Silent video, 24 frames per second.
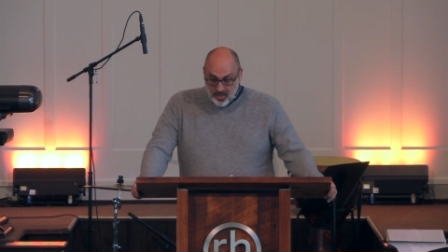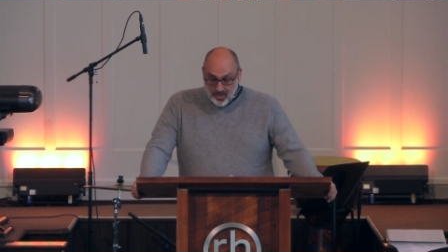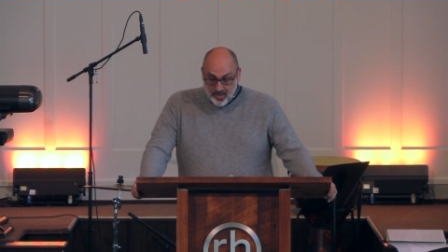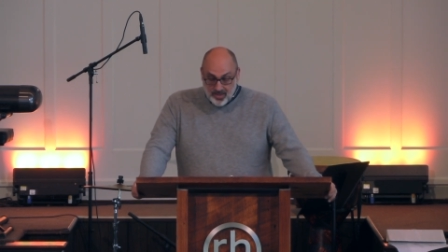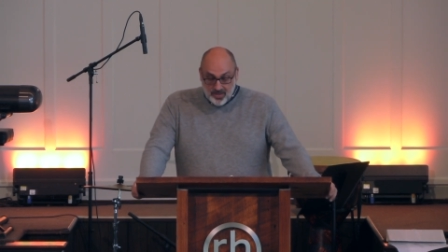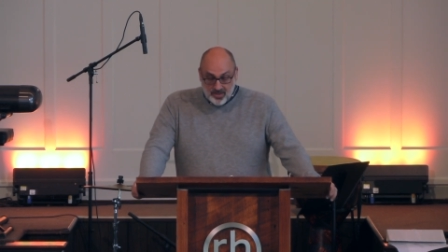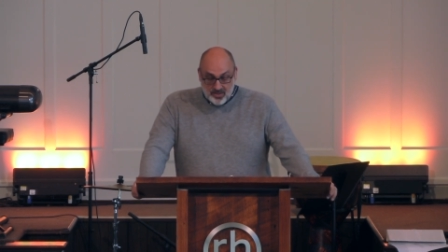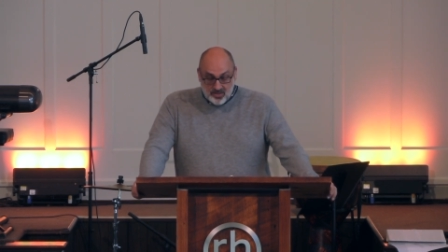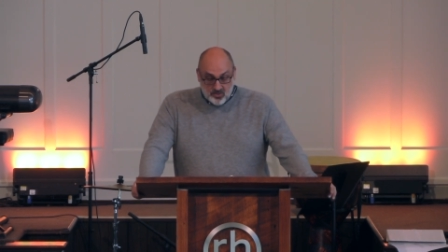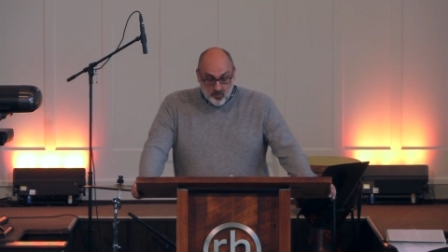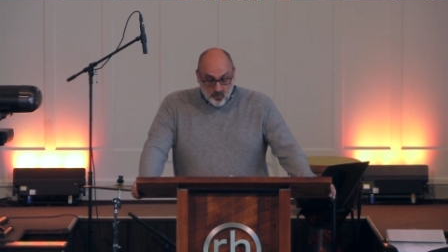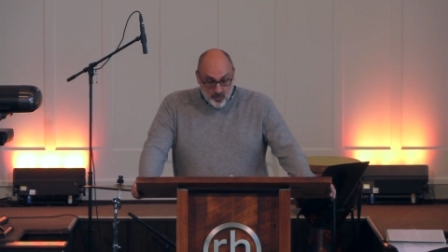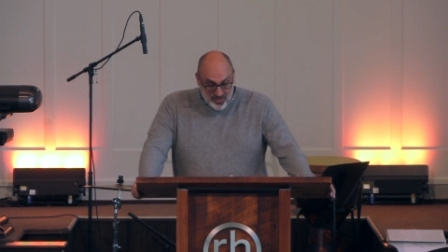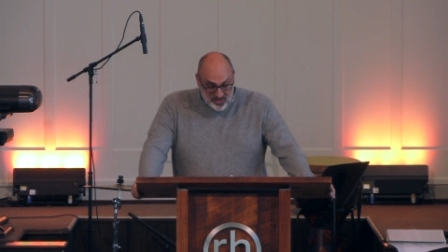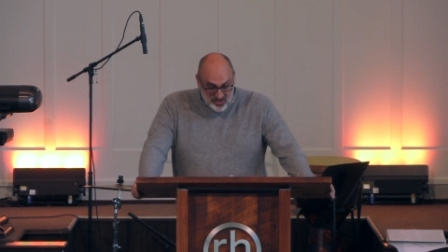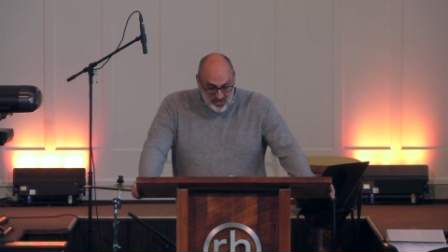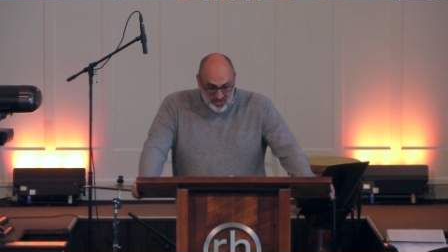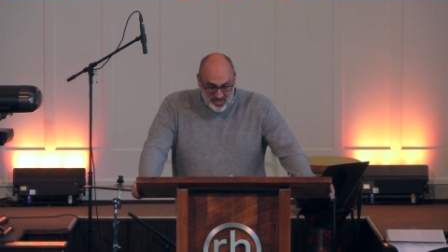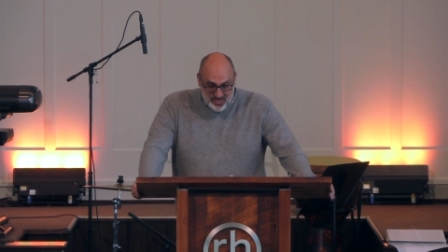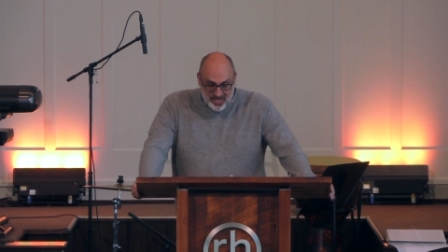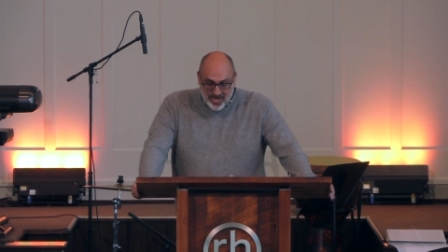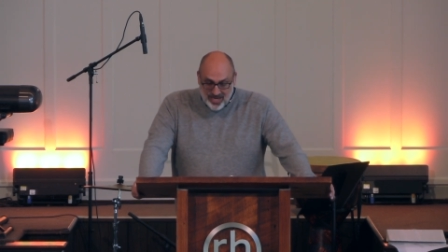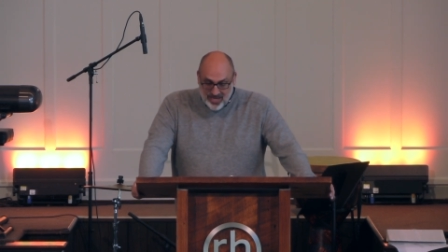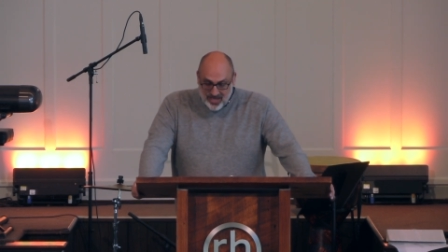So we
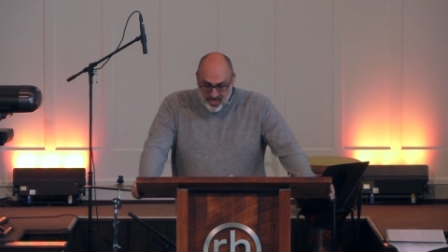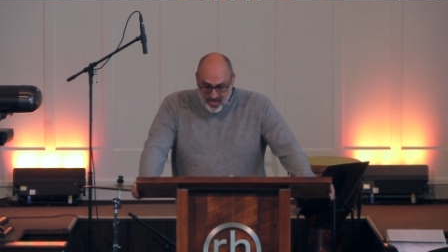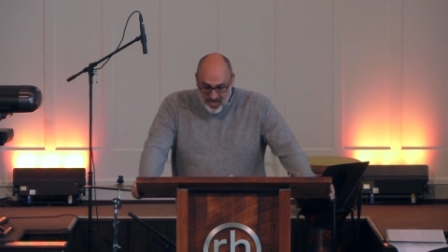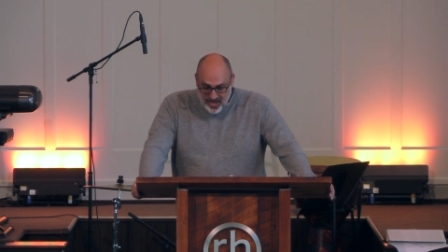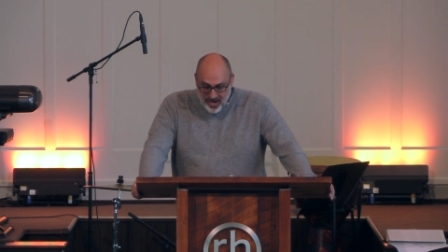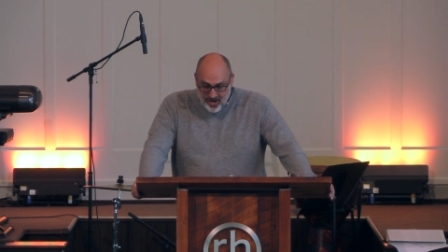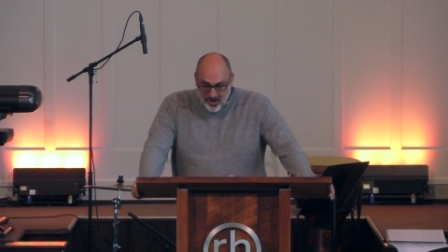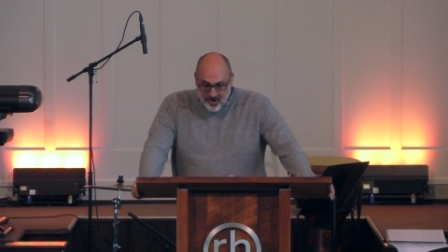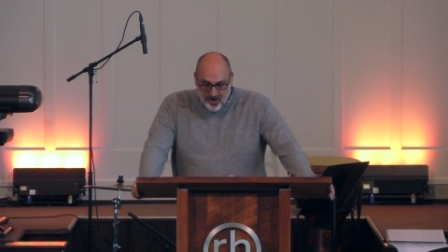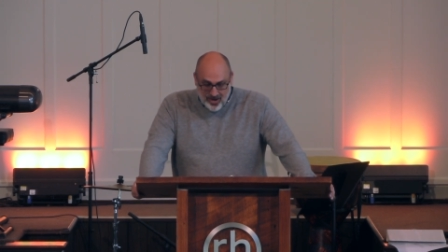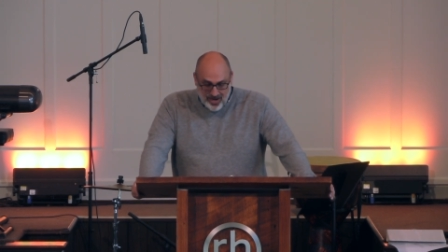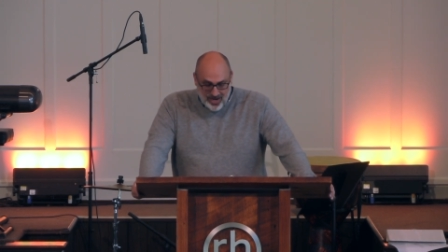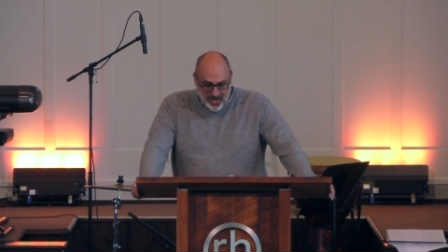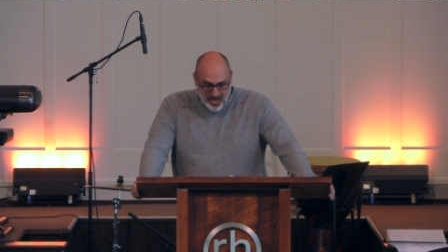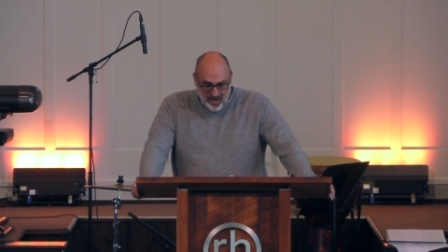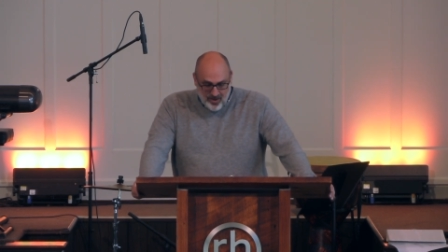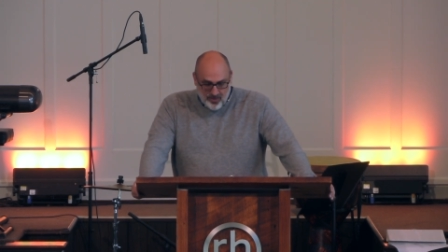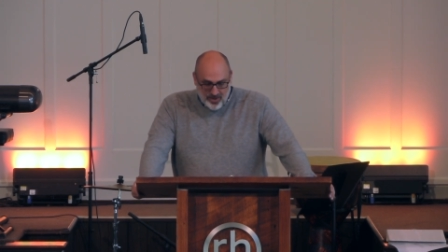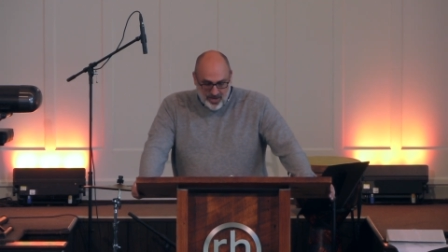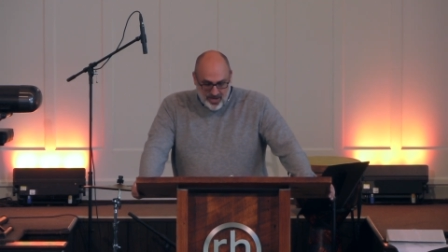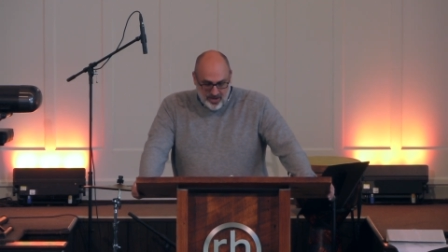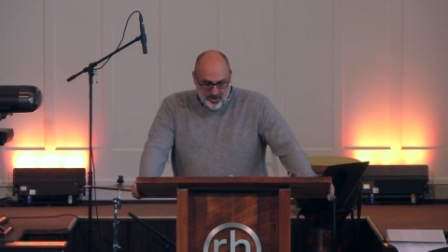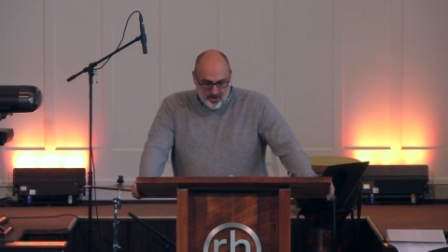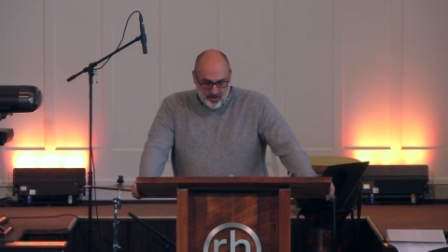should take care in how
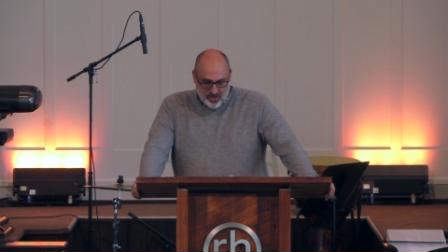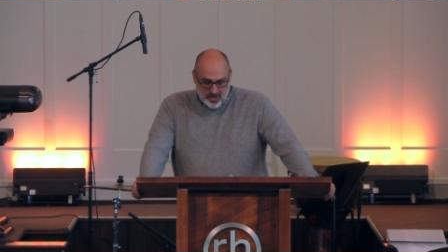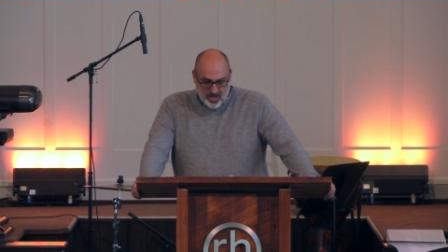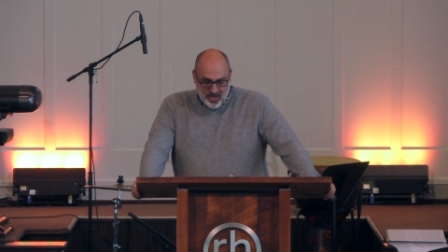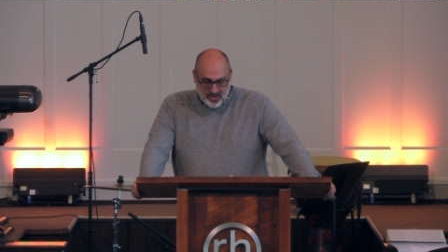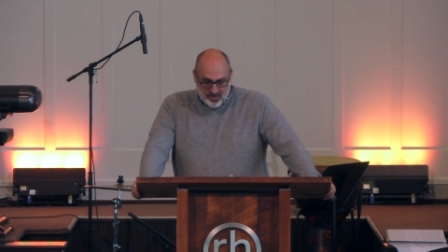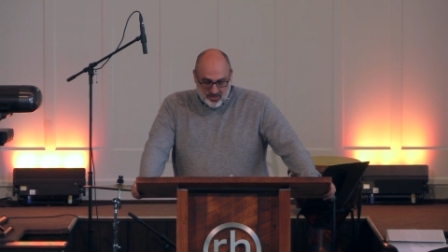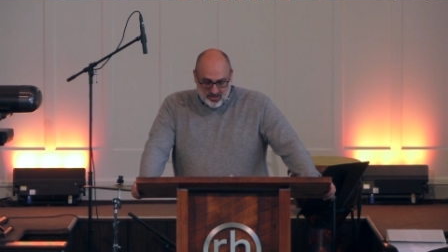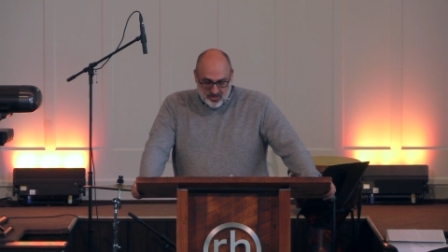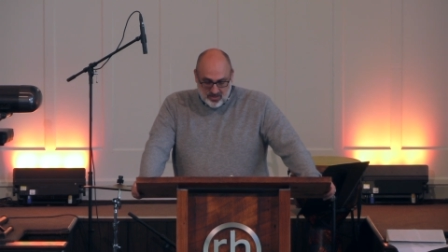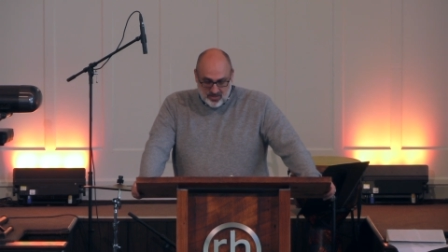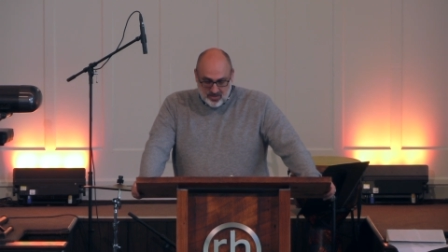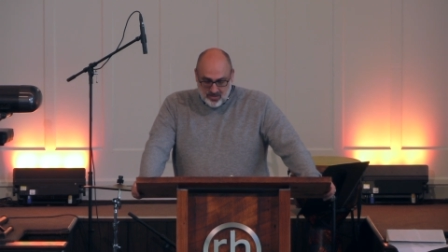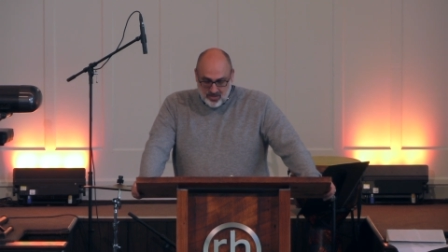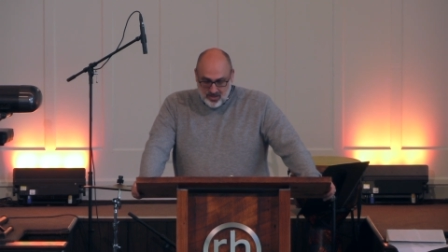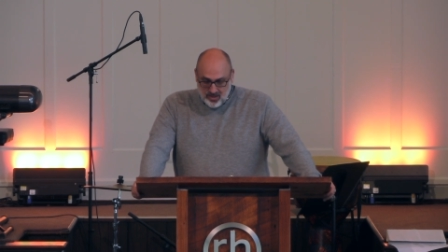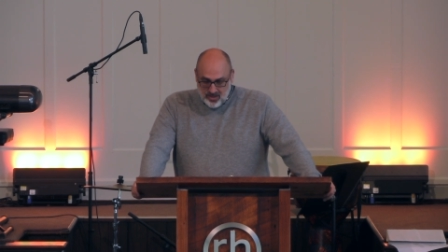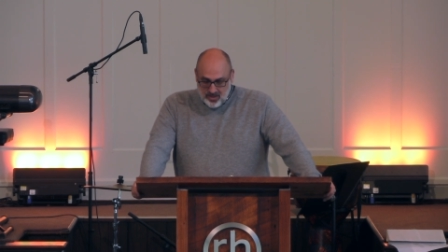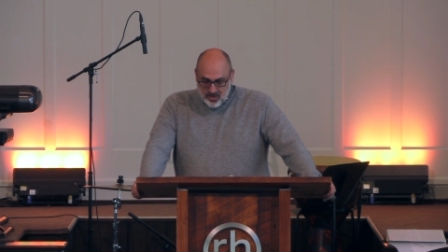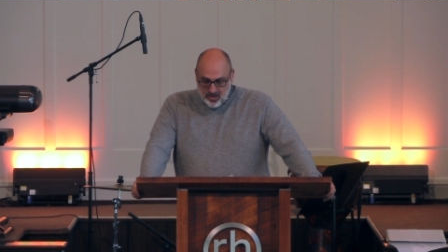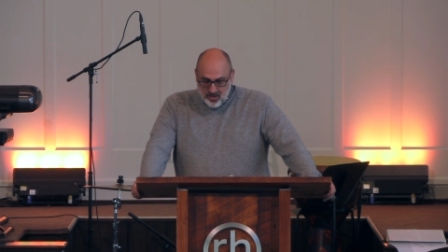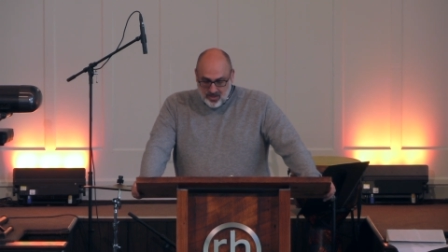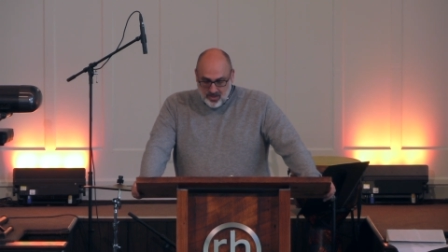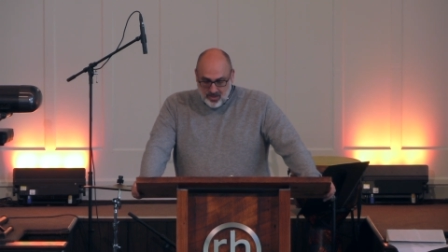we hear God's,
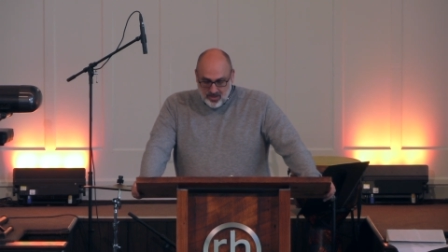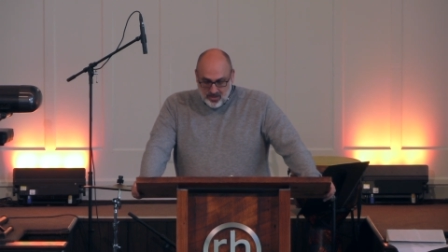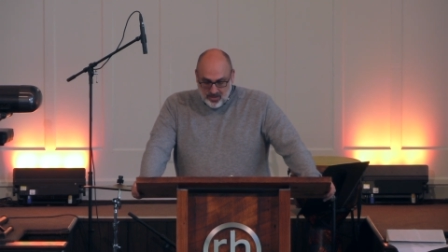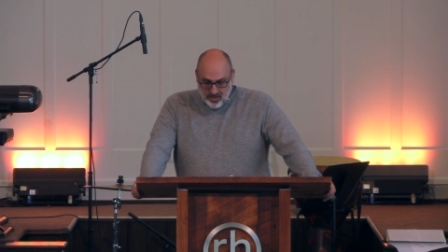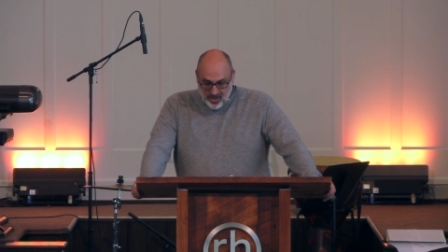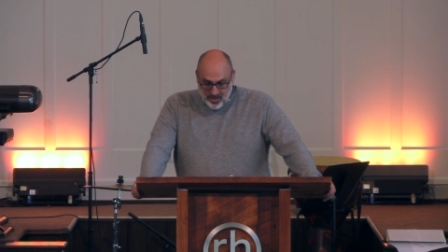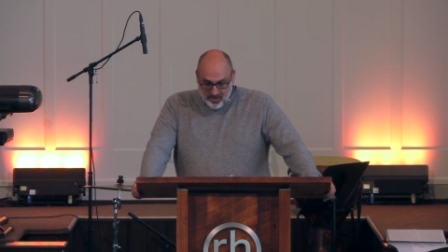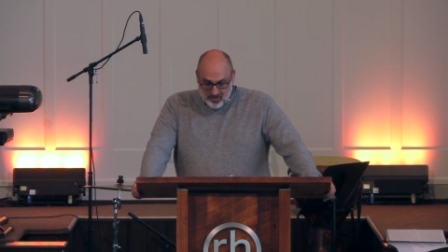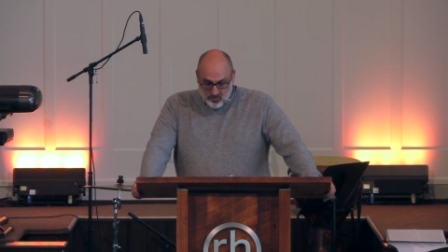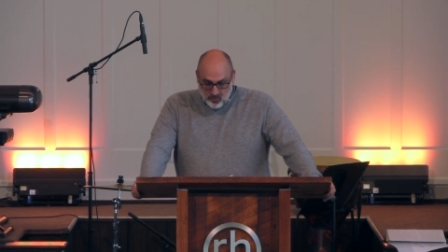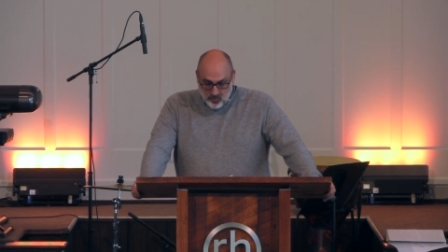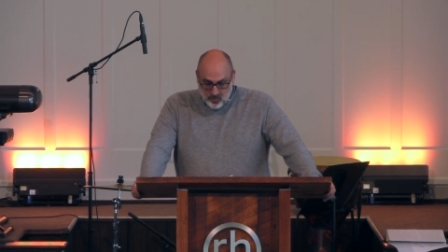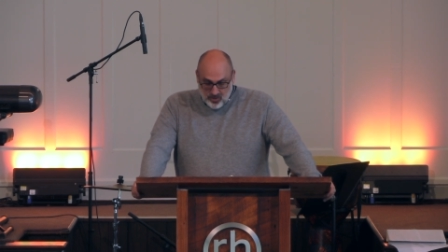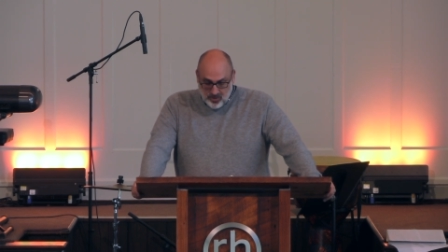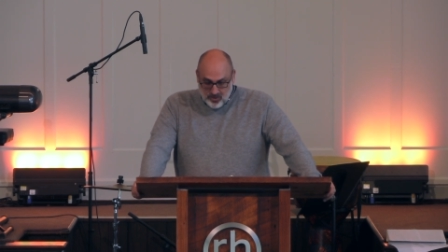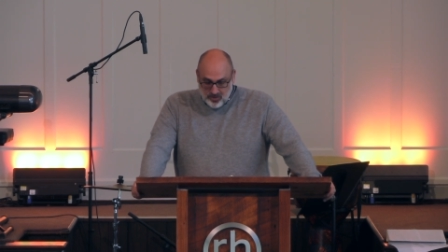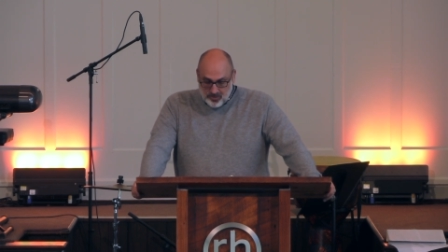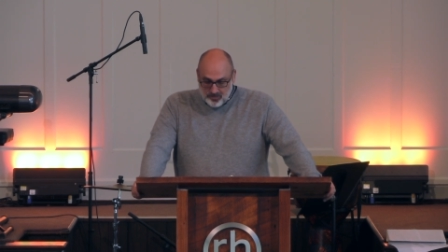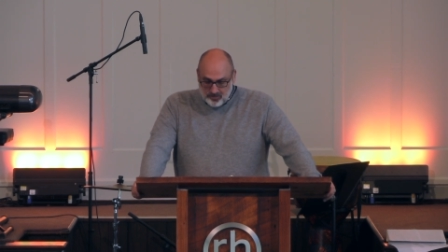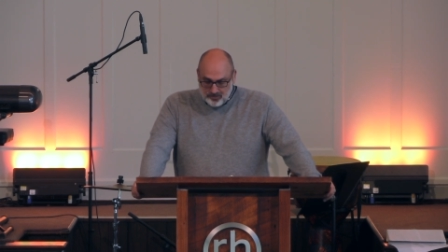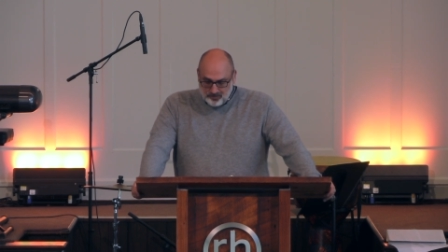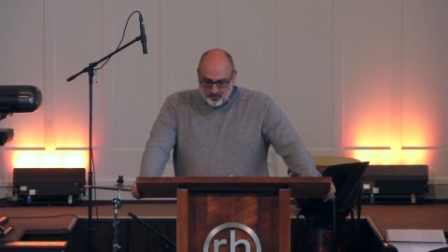God's word.